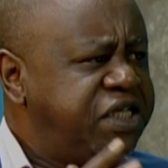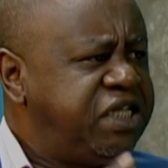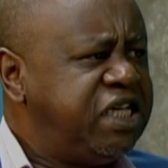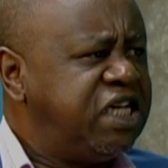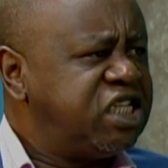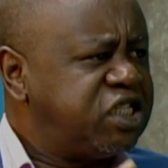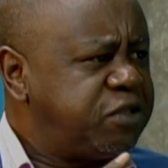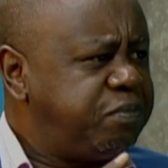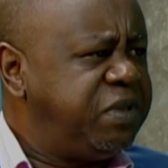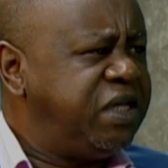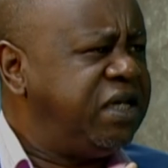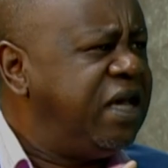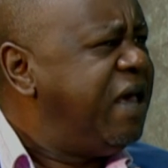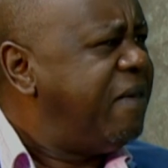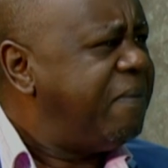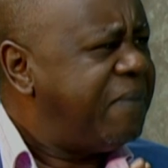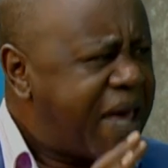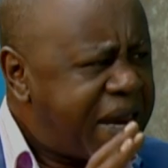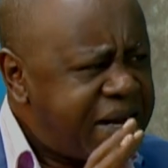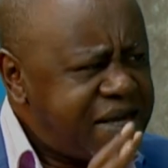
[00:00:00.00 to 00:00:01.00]
TSP?
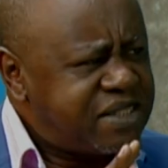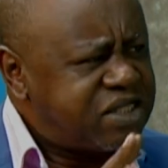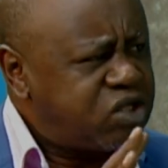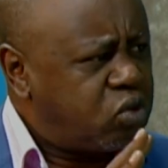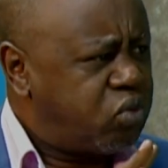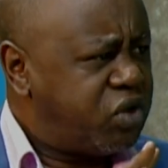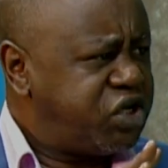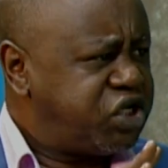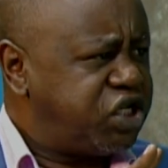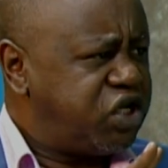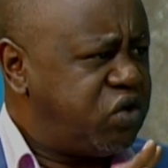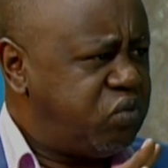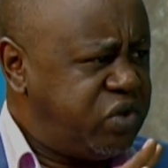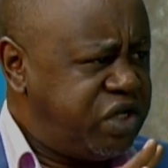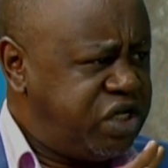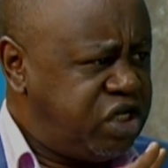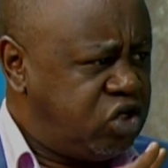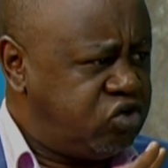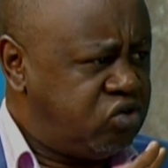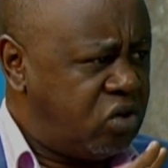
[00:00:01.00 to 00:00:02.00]
That is the question
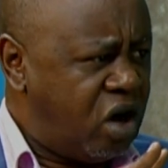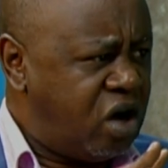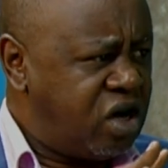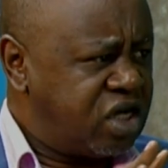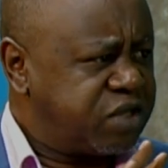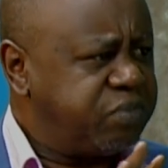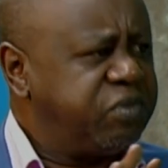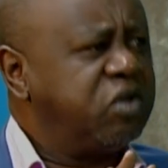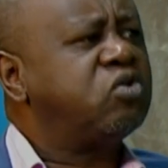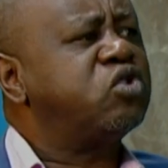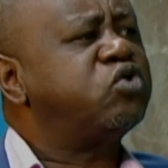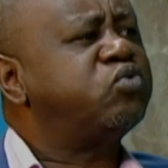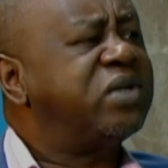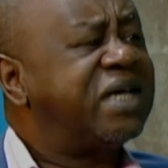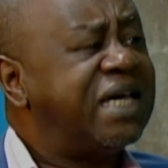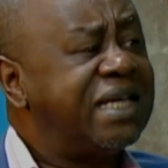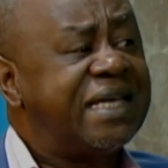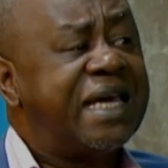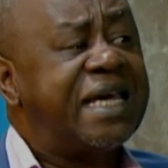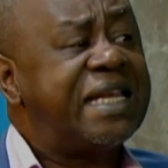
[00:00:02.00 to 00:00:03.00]
we need to ask, because we
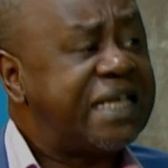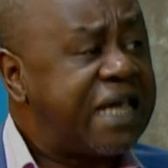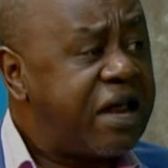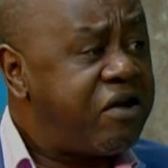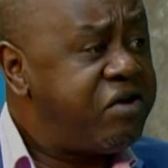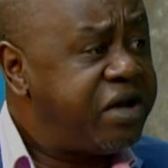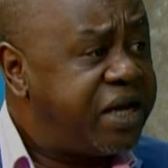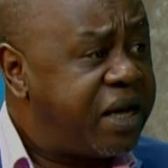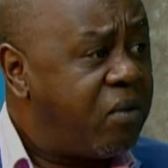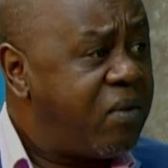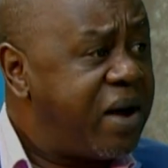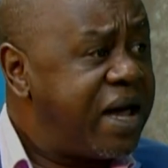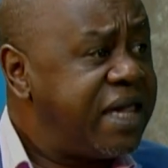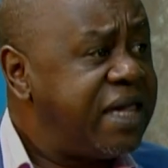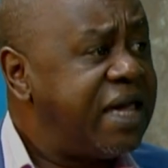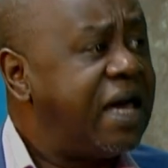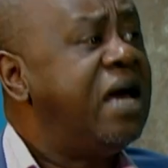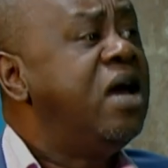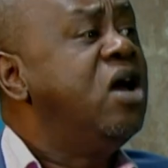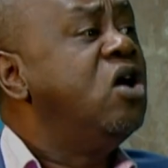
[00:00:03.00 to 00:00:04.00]
can get carried away
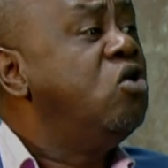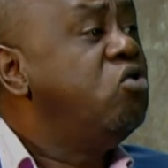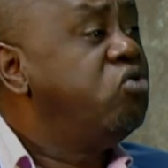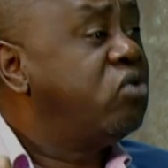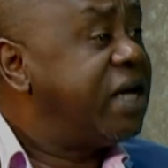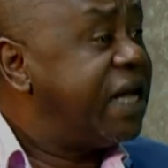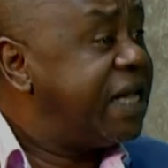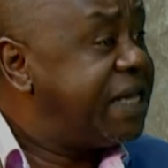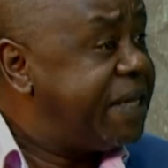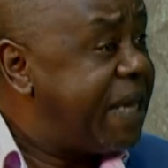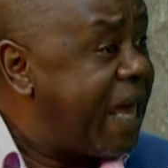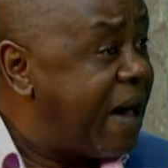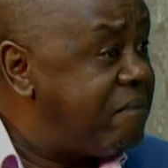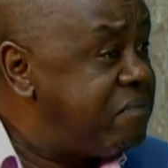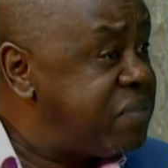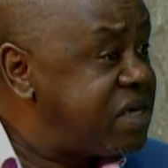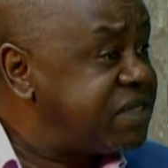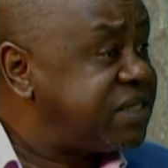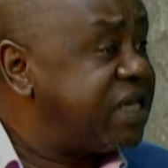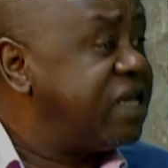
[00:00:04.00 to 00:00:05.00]
here looking at
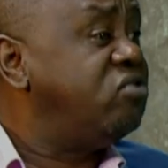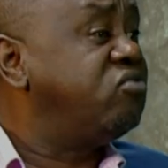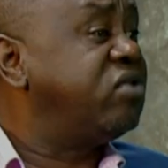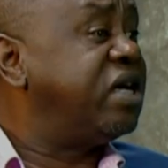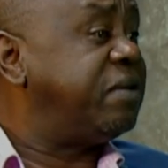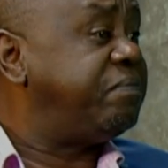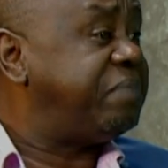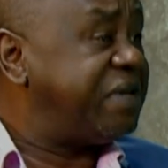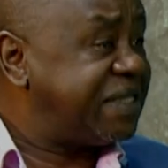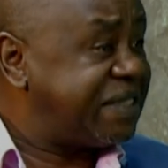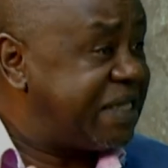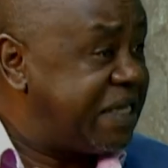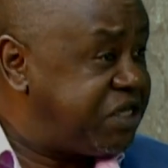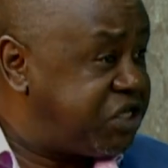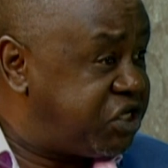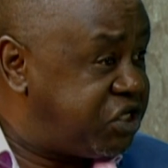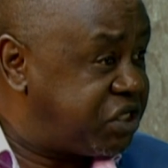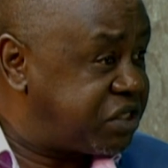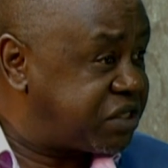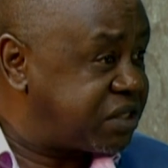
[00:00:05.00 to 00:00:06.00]
numbers and looking at
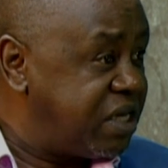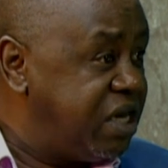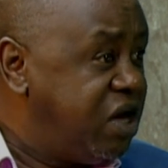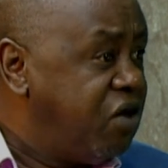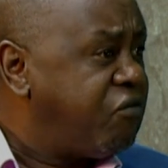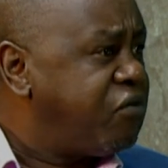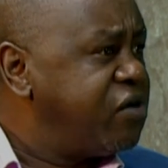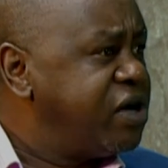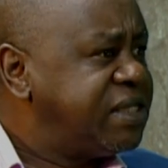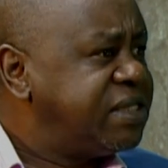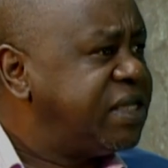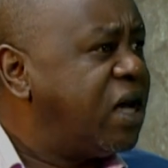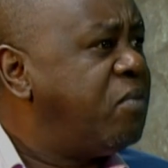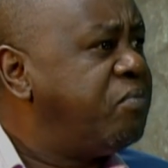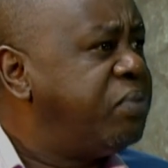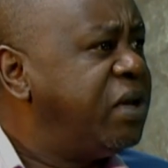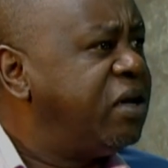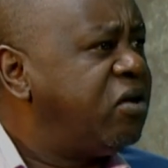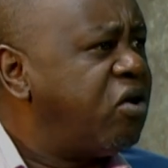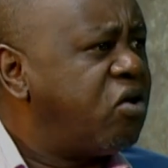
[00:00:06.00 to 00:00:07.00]
percentages. For
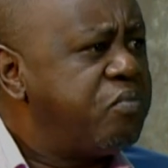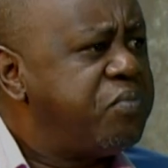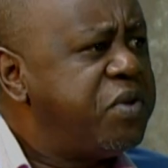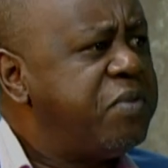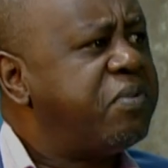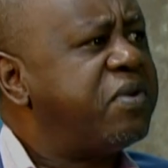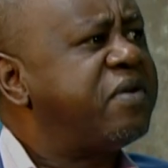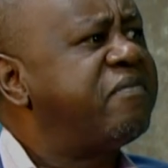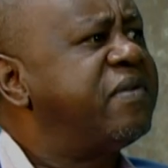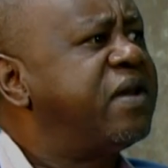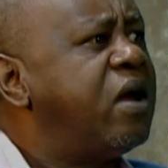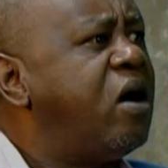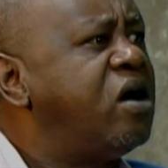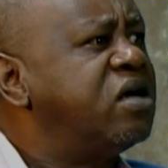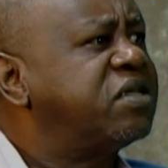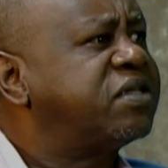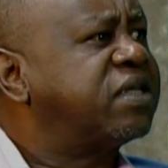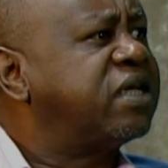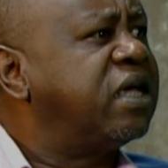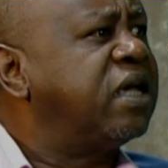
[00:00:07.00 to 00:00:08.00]
example, a lot of people have been
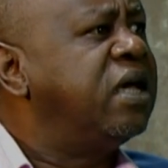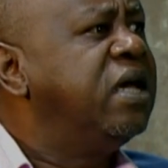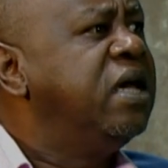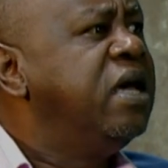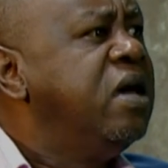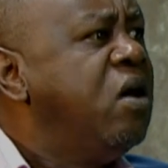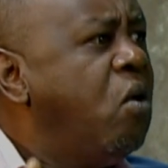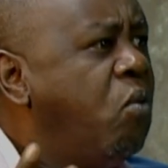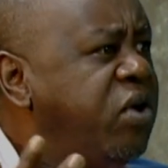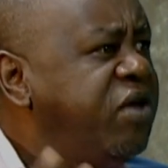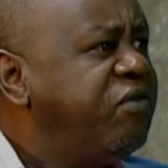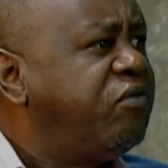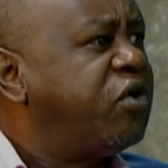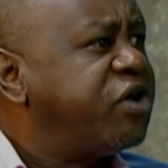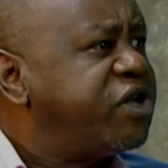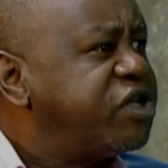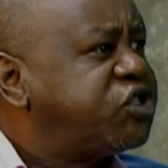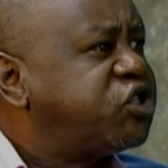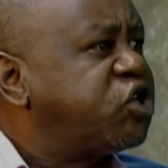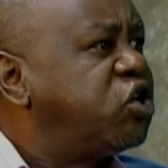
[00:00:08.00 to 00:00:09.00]
asking, we've
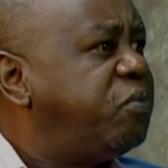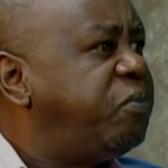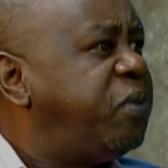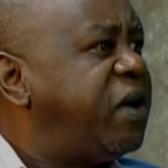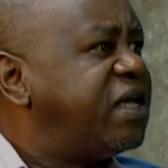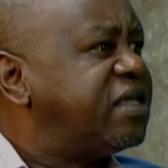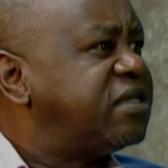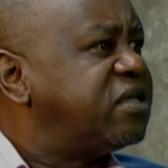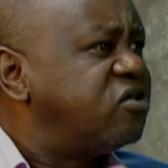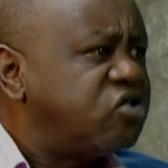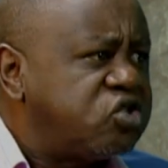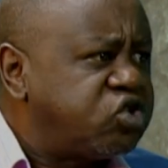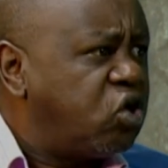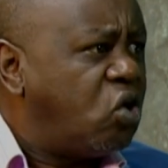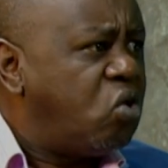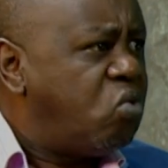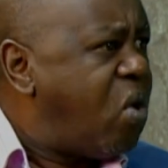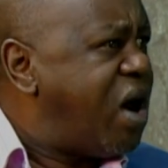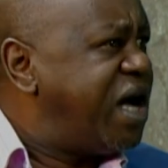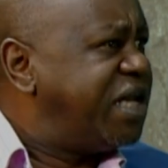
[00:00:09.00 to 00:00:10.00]
got a surplus.
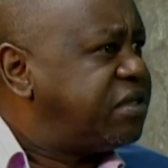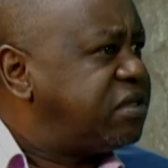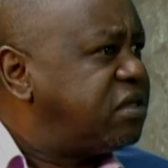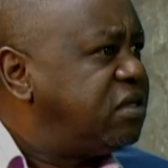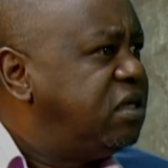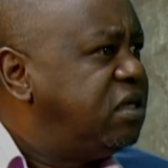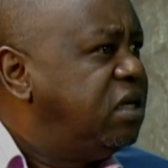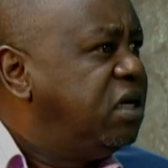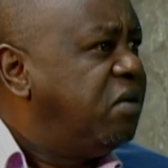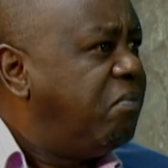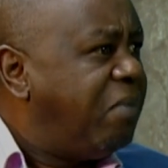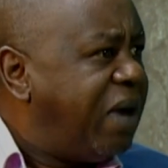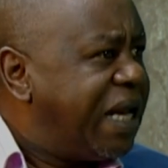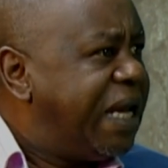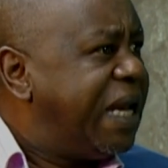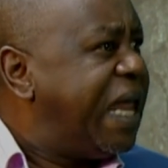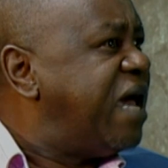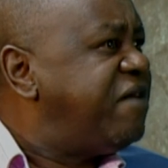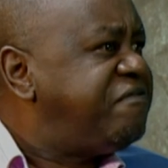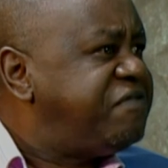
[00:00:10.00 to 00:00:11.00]
So what? My
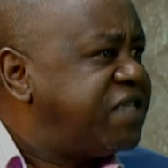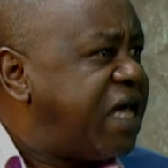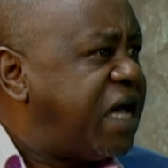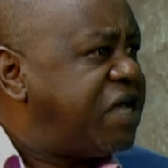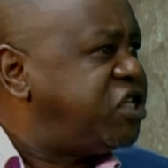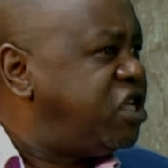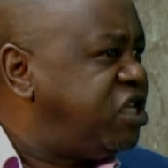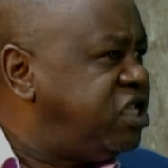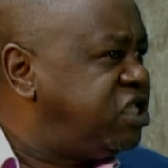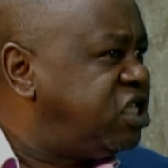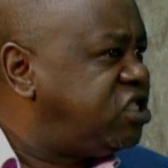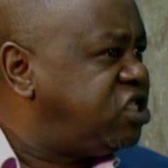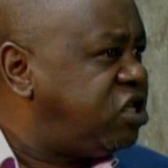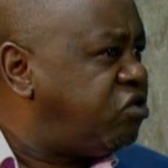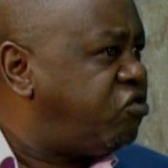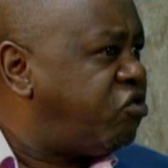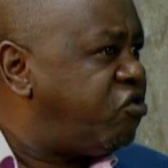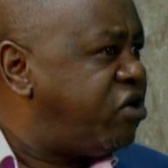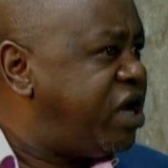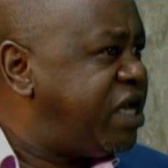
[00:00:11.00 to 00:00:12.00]
life is actually
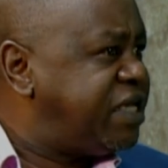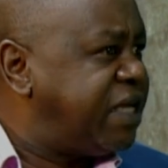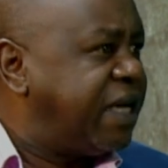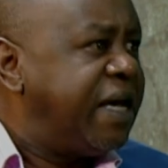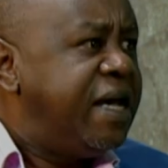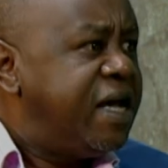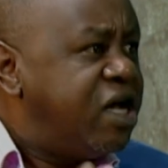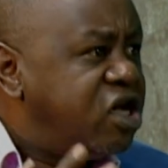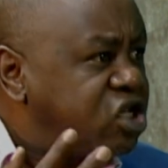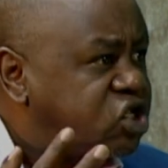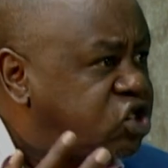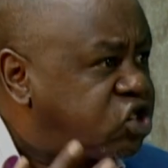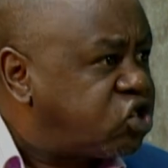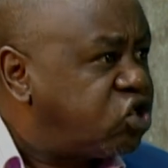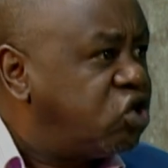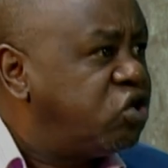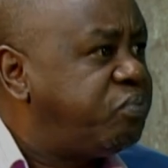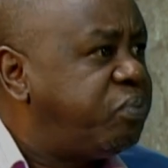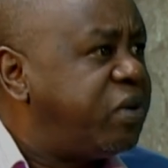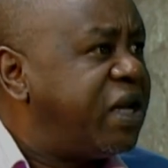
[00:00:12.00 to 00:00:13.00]
deteriorating. A
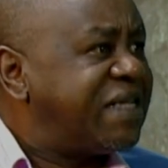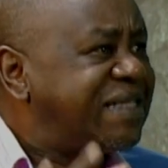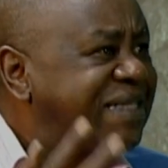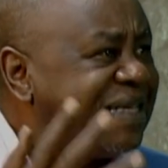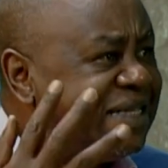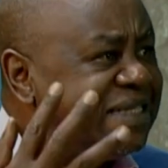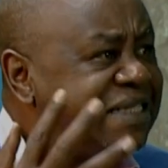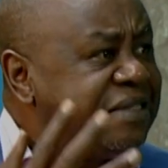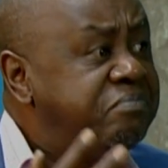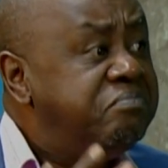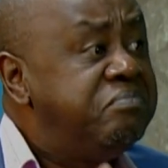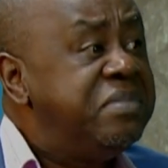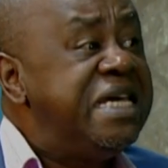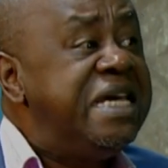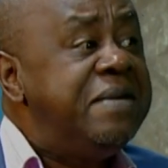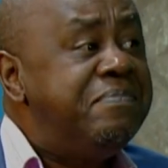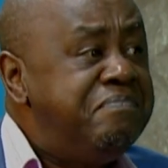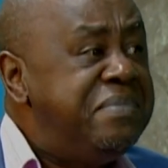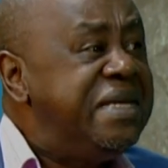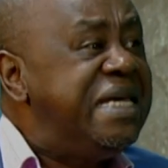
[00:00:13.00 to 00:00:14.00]
surplus is
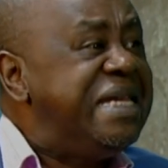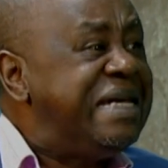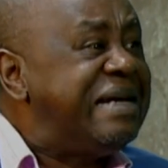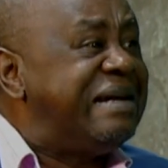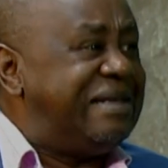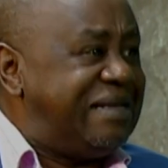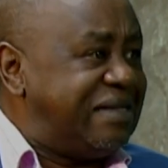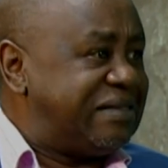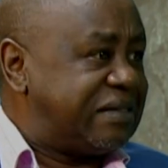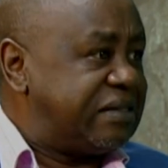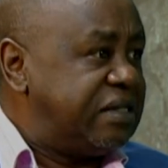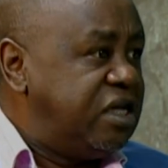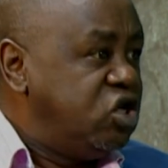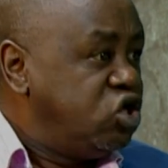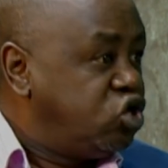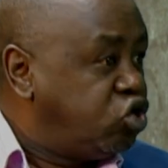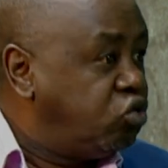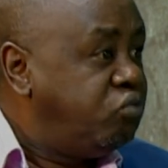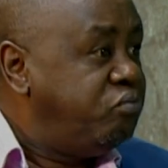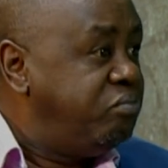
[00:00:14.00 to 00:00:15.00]
meaningless
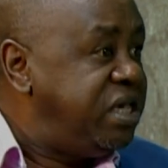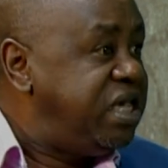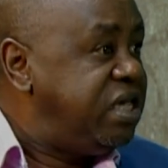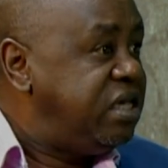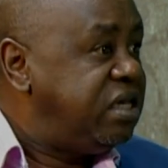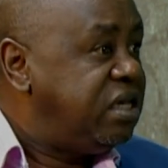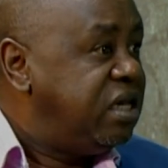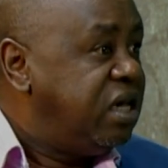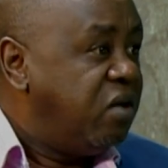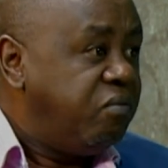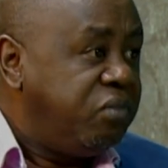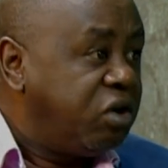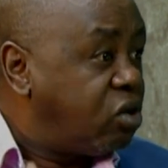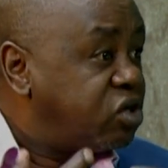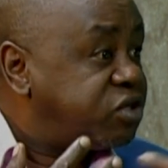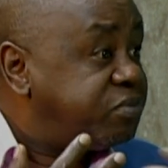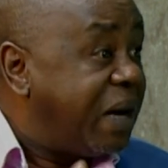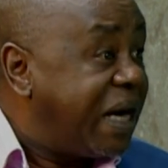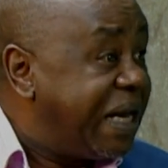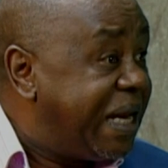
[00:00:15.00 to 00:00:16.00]
to me,
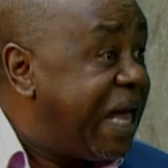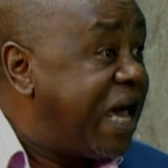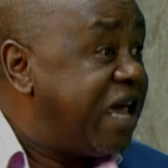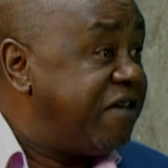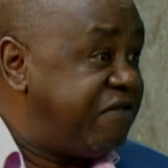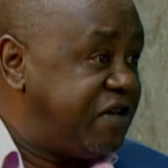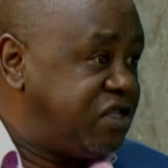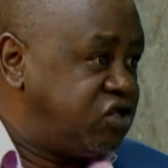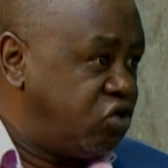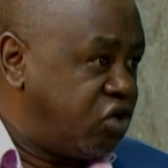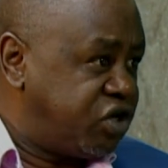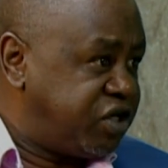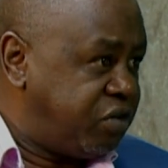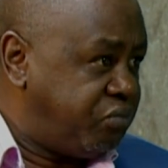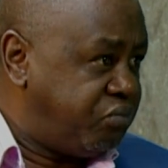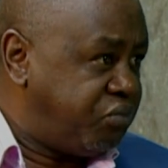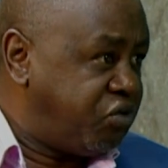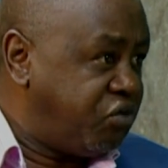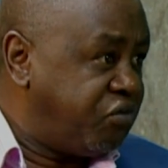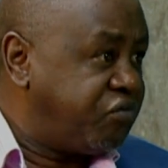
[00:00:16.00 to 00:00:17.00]
because my life has not
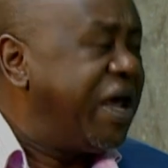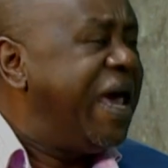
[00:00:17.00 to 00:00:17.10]
improved.